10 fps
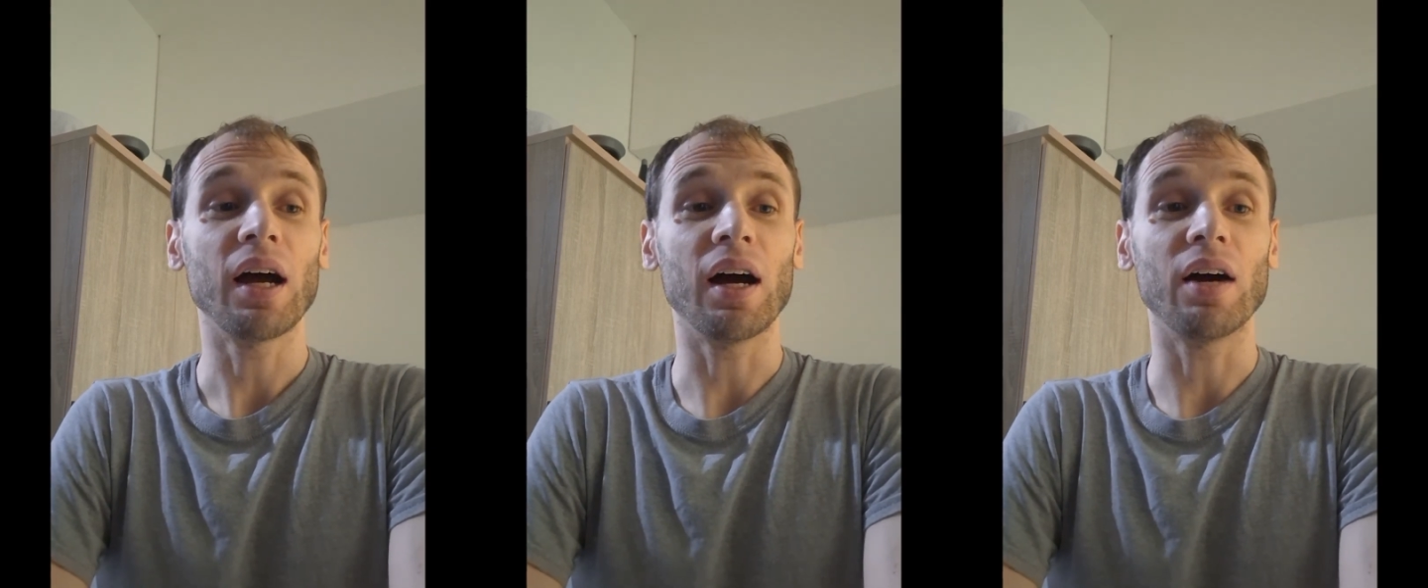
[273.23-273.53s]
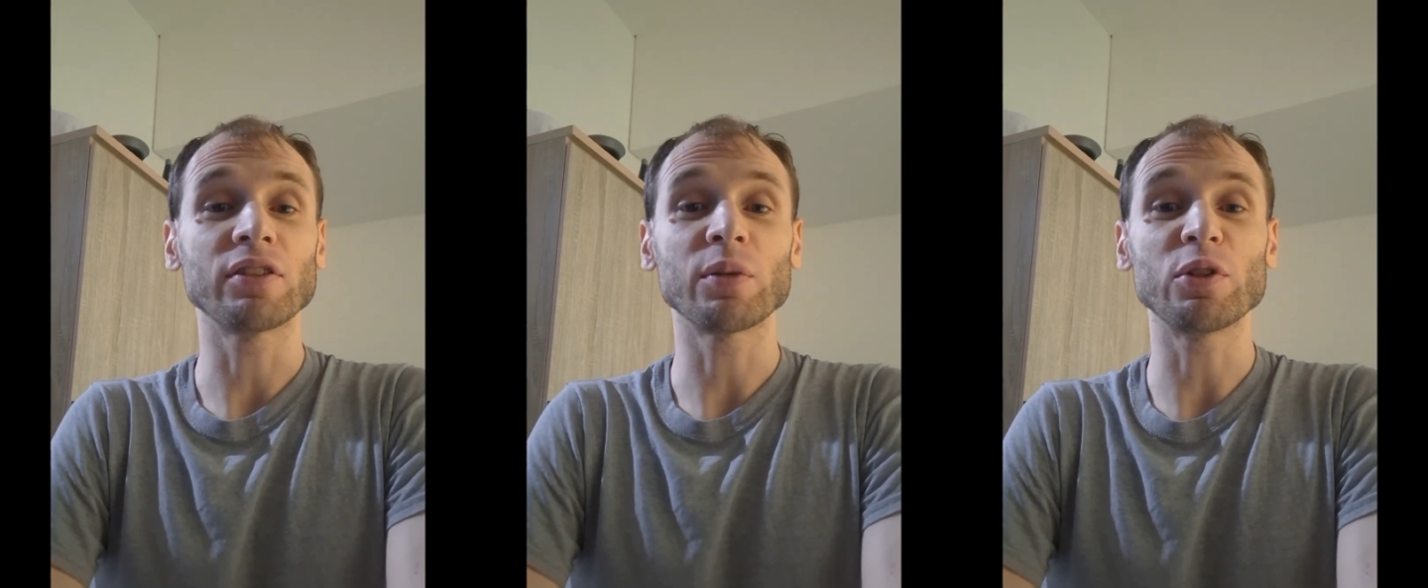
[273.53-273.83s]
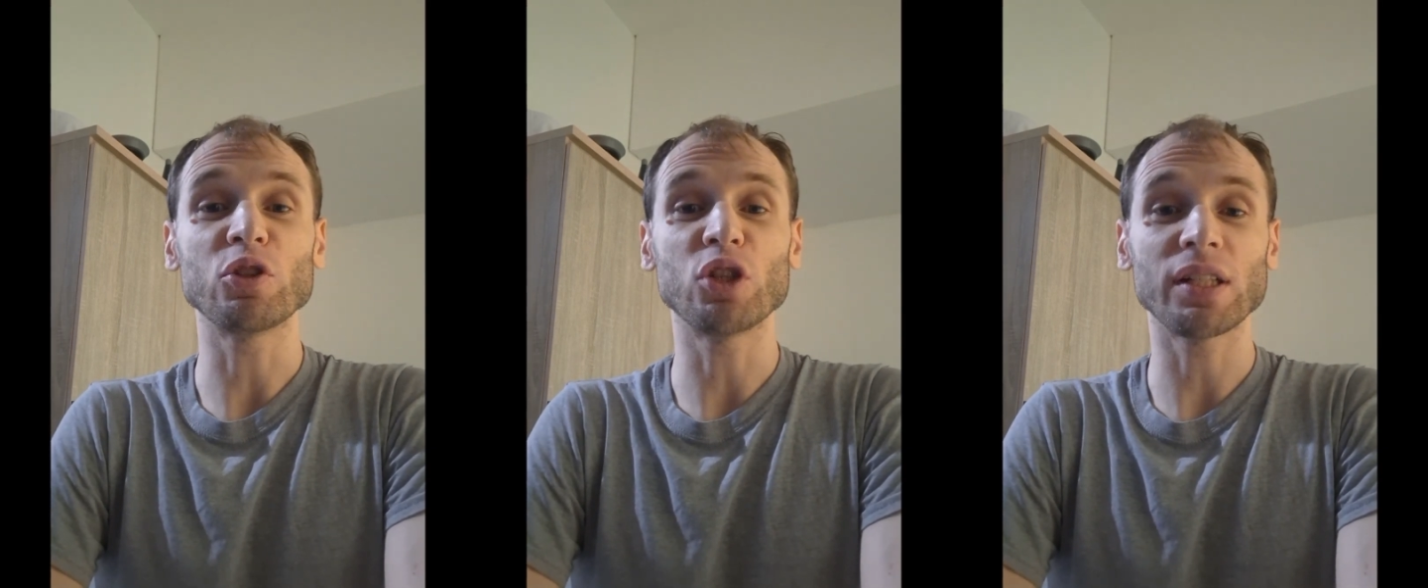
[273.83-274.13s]
If
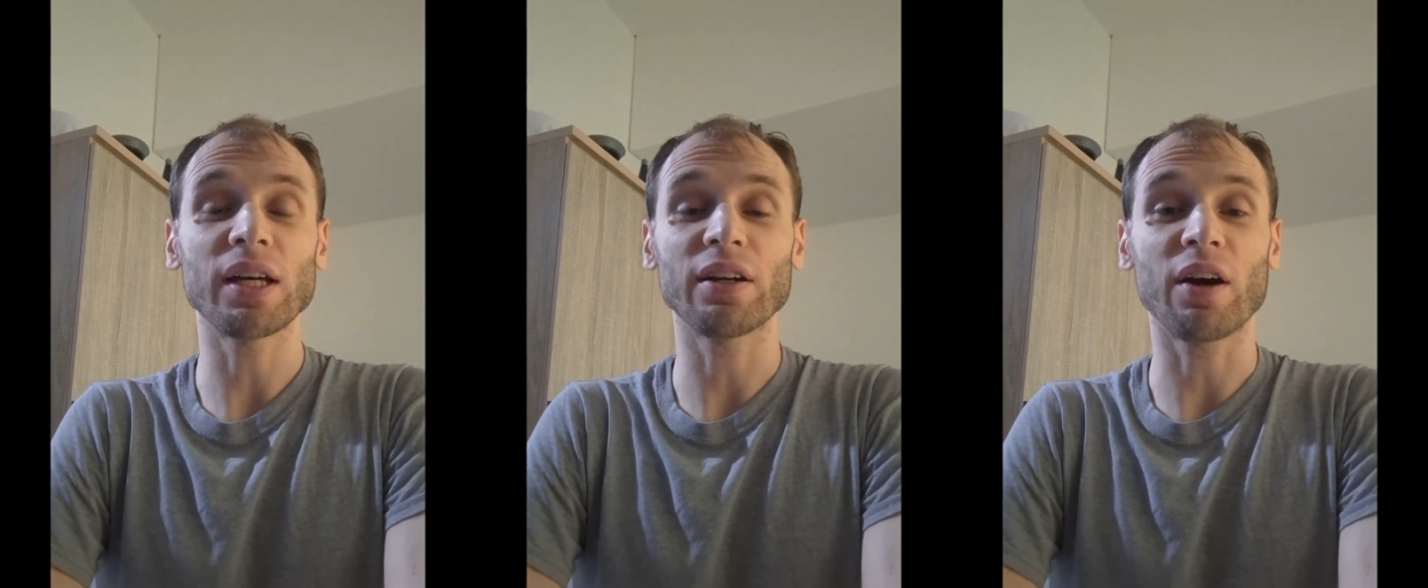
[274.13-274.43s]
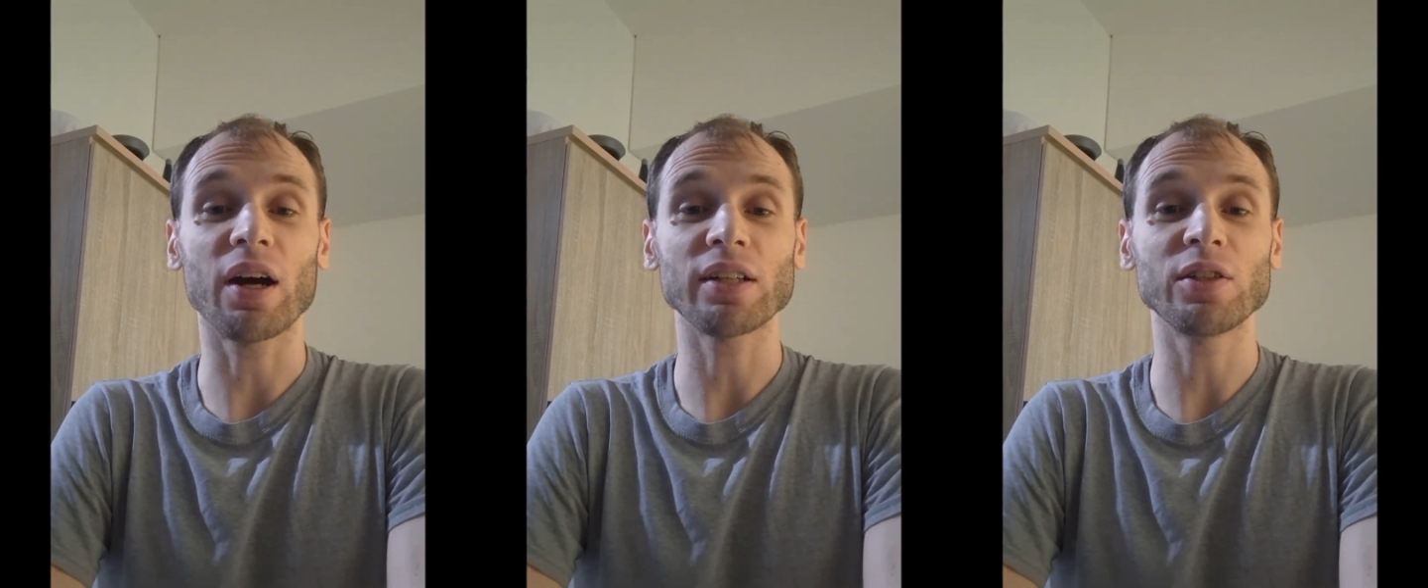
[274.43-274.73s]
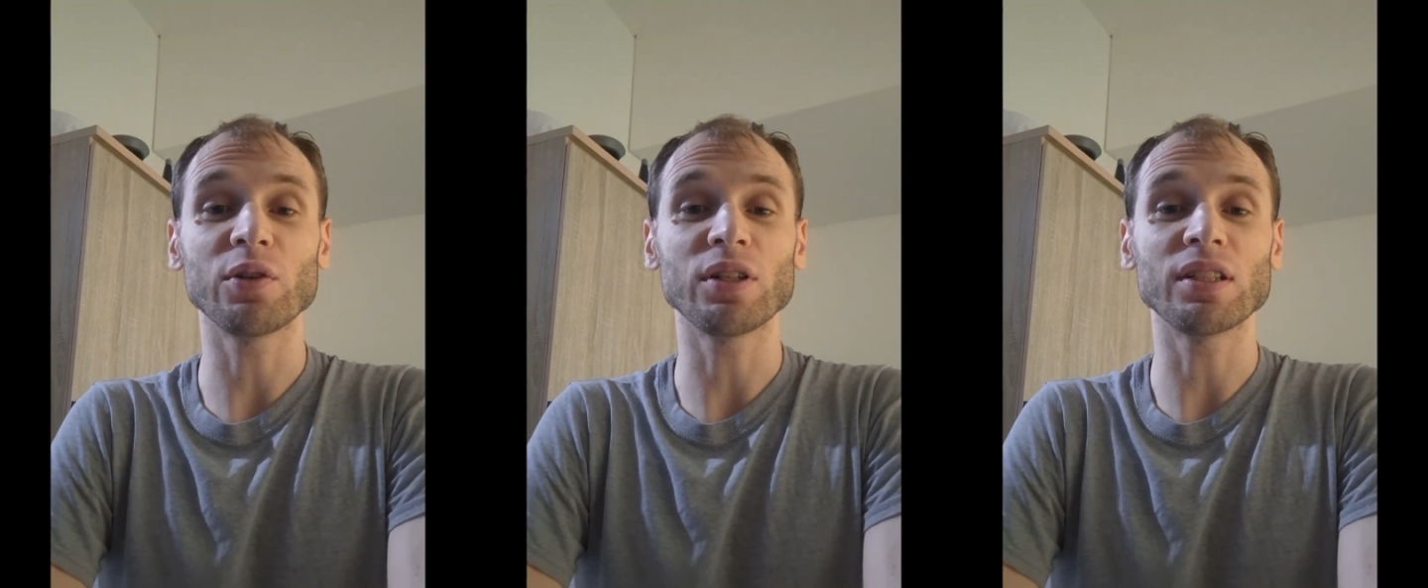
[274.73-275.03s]
someone's just had a car
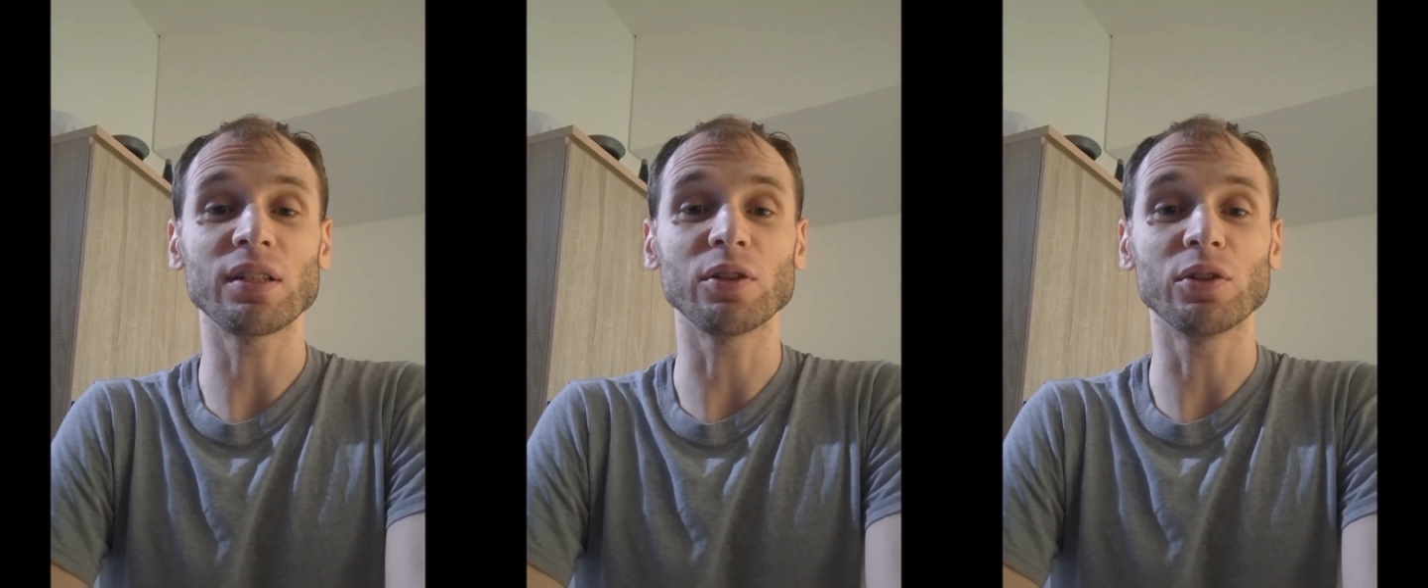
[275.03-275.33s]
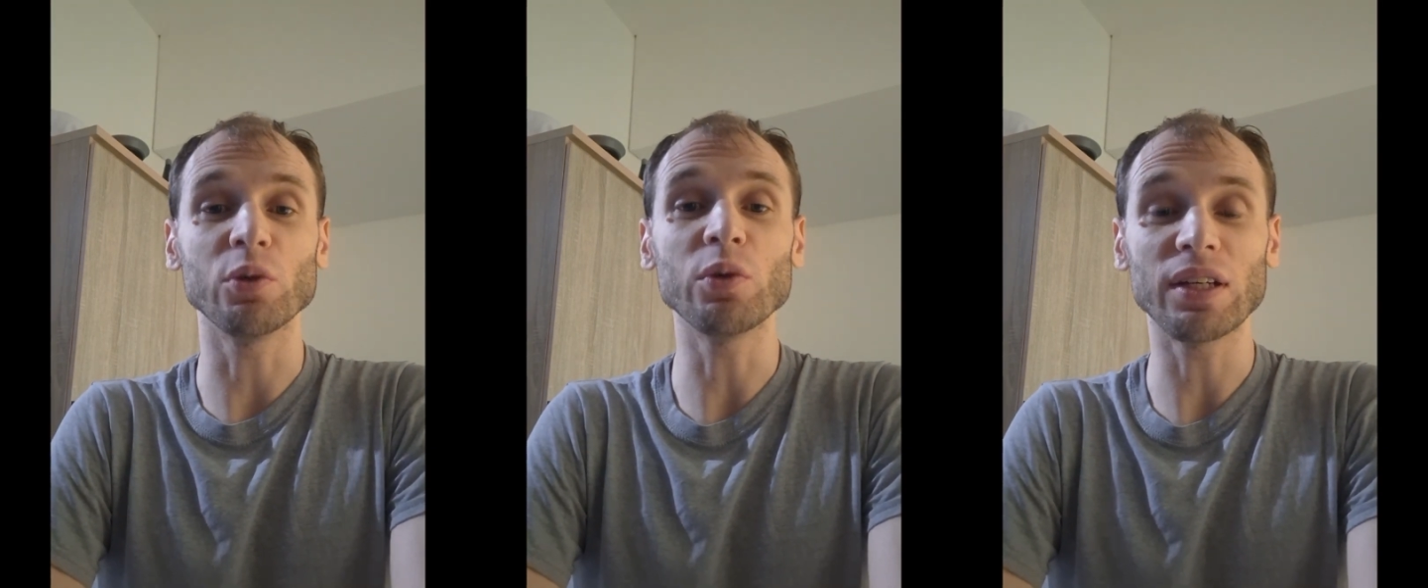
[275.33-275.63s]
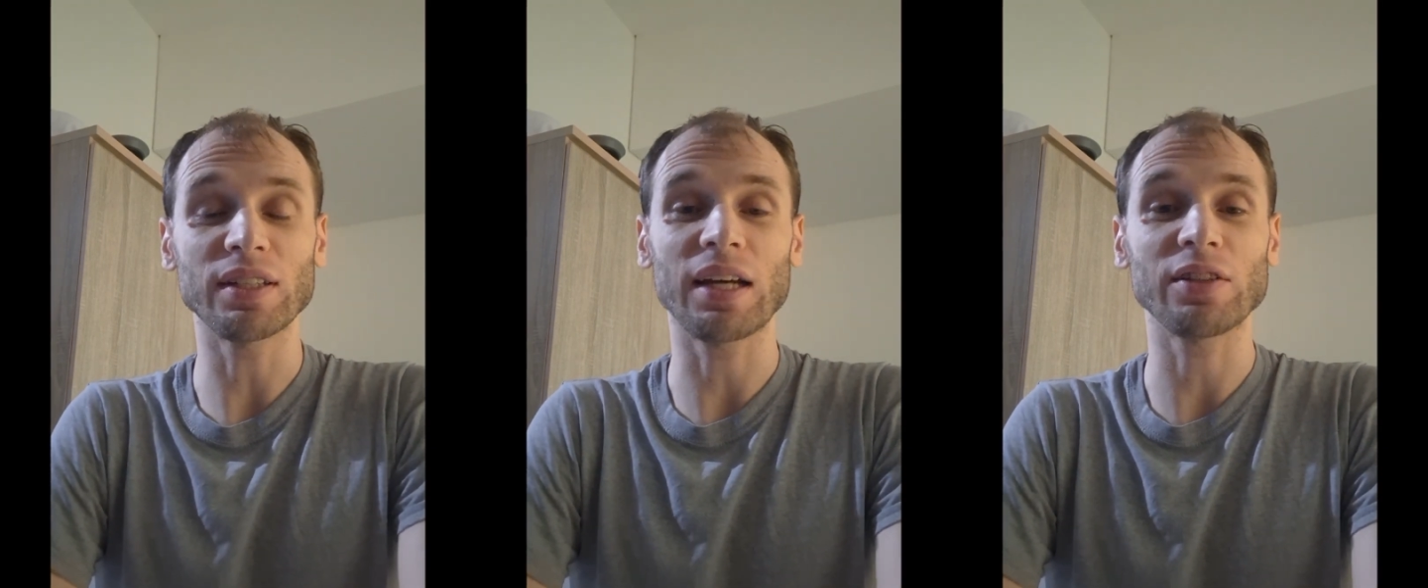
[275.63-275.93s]
accident, you can still do
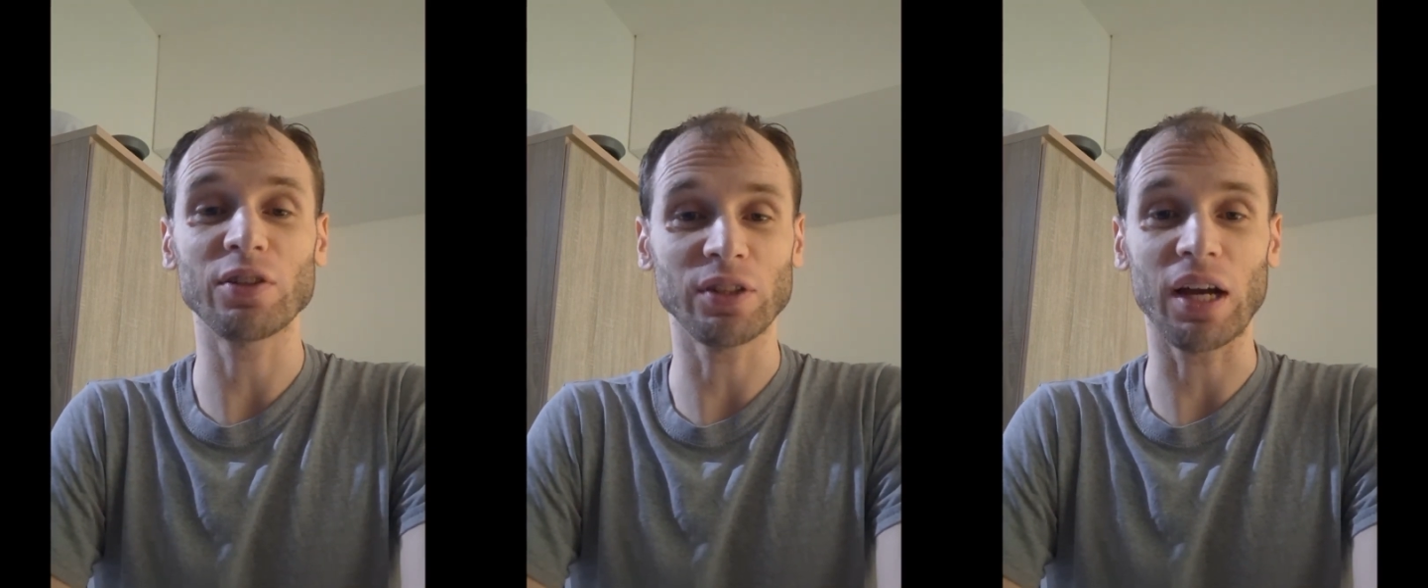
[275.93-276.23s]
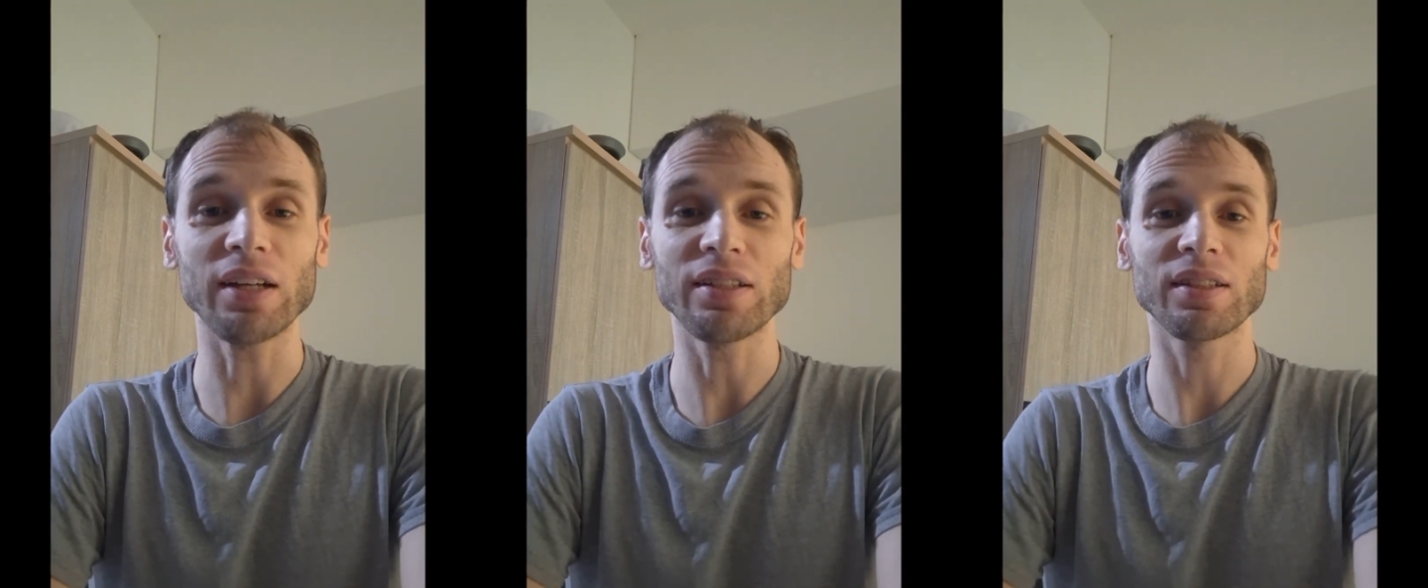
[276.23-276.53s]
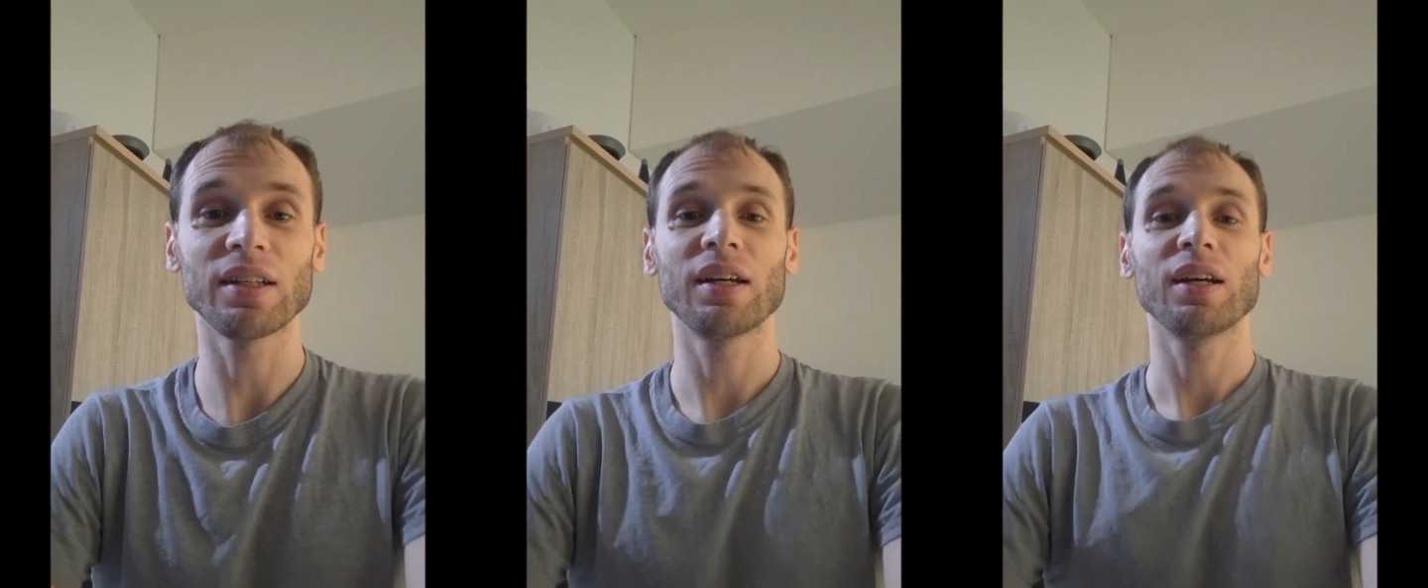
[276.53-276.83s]
this exercise